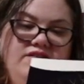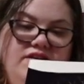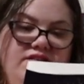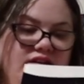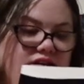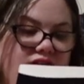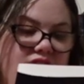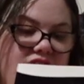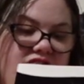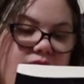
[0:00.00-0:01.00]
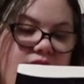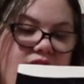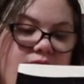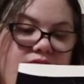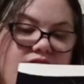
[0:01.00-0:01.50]
A single touch from
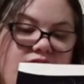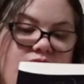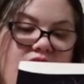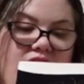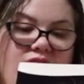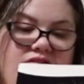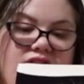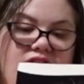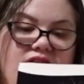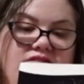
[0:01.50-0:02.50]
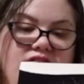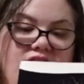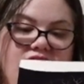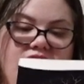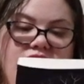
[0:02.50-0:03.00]
another person will always cause her
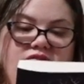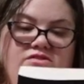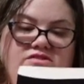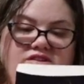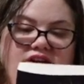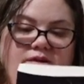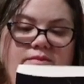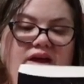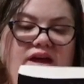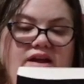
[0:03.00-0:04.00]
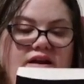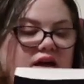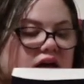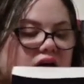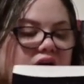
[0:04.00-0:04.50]
excruciating pain.
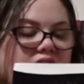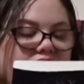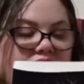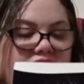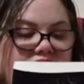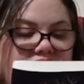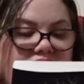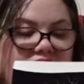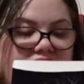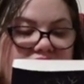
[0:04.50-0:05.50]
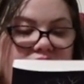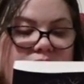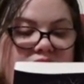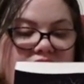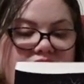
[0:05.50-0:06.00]
Thus, she has
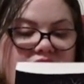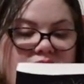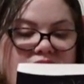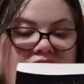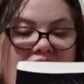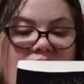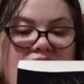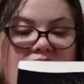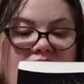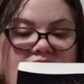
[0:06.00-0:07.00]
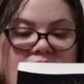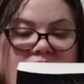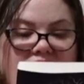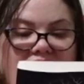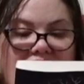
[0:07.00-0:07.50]
accepted that she will die without ever
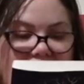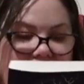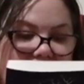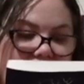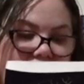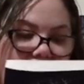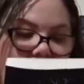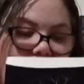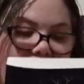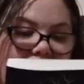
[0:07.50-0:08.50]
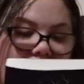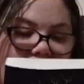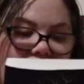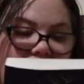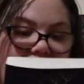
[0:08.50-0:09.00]
being kissed, without
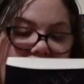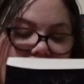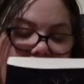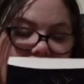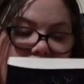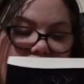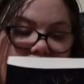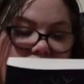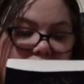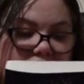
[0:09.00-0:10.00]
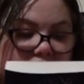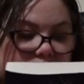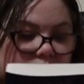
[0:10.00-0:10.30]
even hugging her own father.